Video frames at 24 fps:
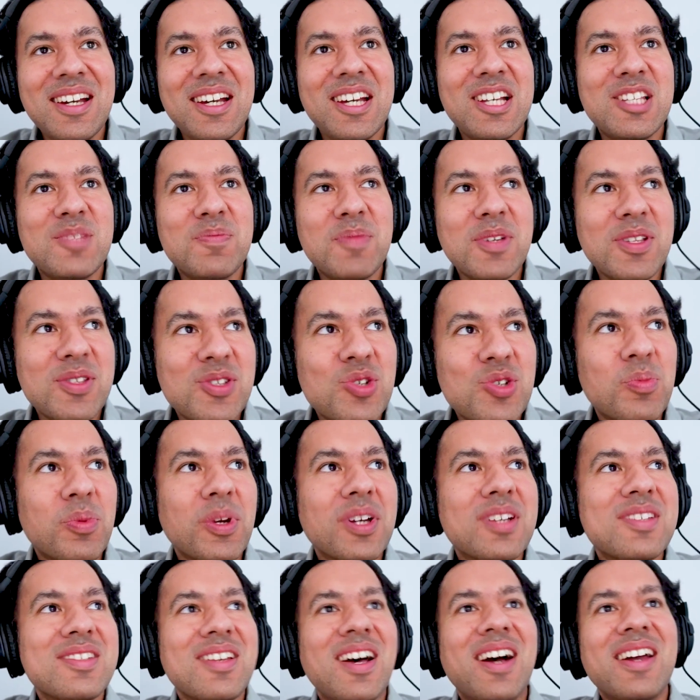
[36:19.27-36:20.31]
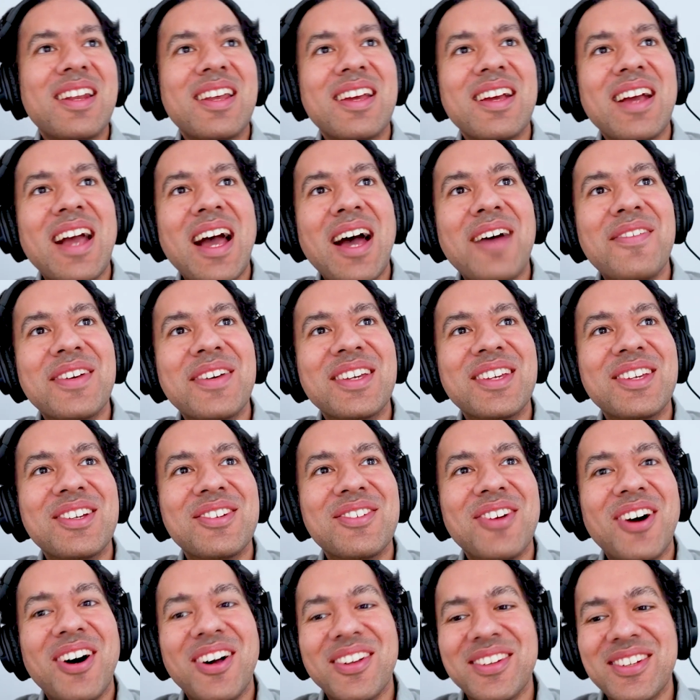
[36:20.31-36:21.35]
It's been super exciting having
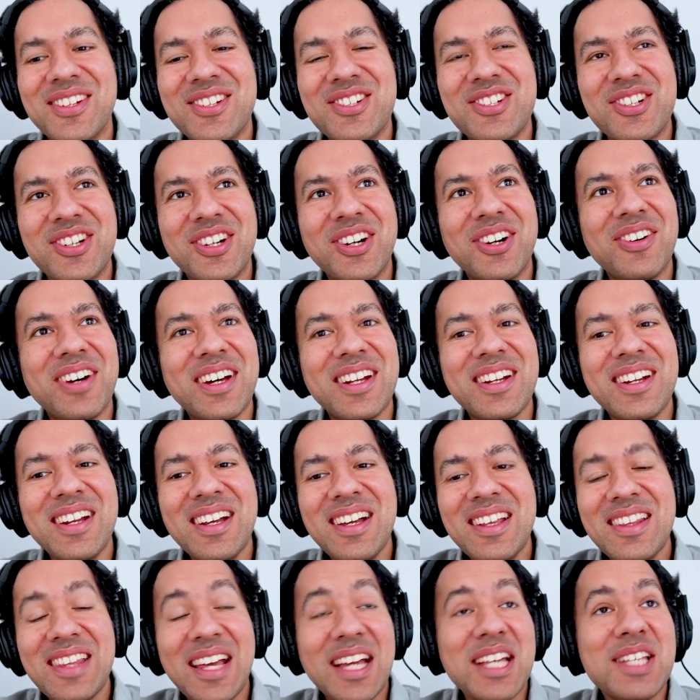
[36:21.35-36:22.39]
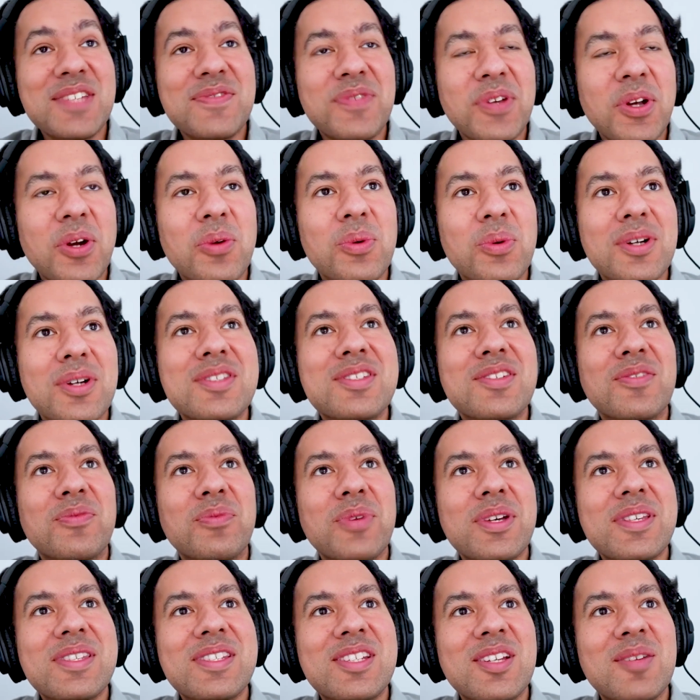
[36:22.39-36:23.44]
you on the show. And thanks for your words of
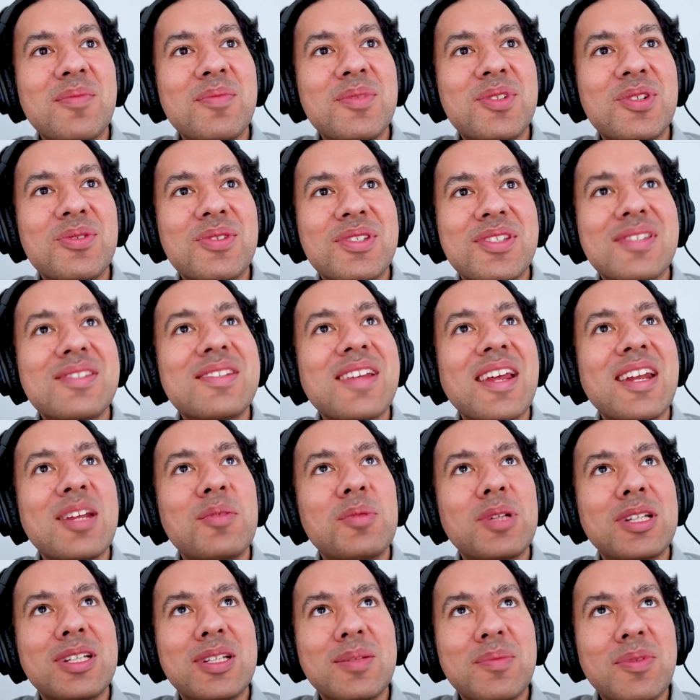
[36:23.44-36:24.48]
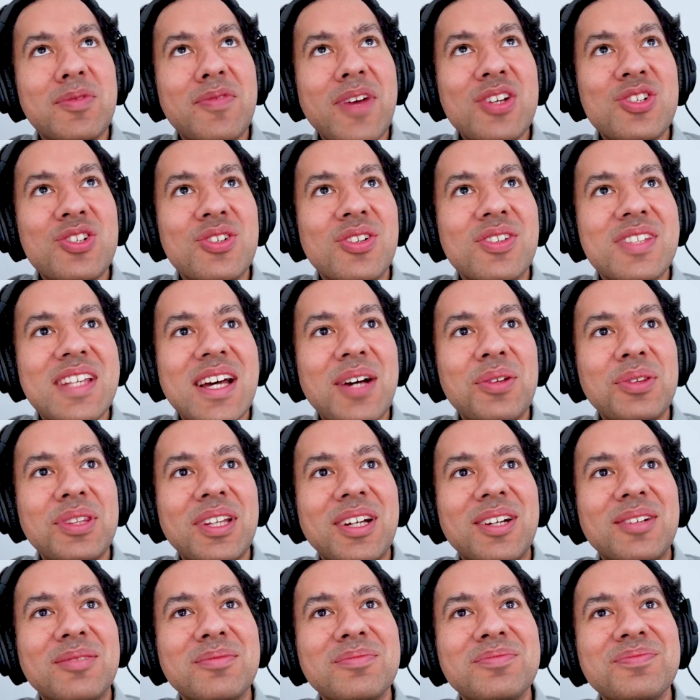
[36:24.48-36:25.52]
wisdom to sustainability professionals out
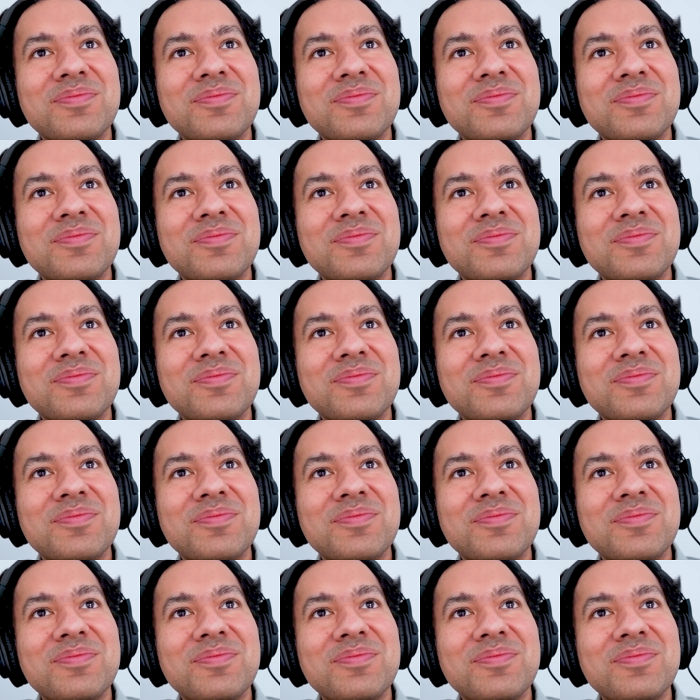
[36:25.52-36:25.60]
there.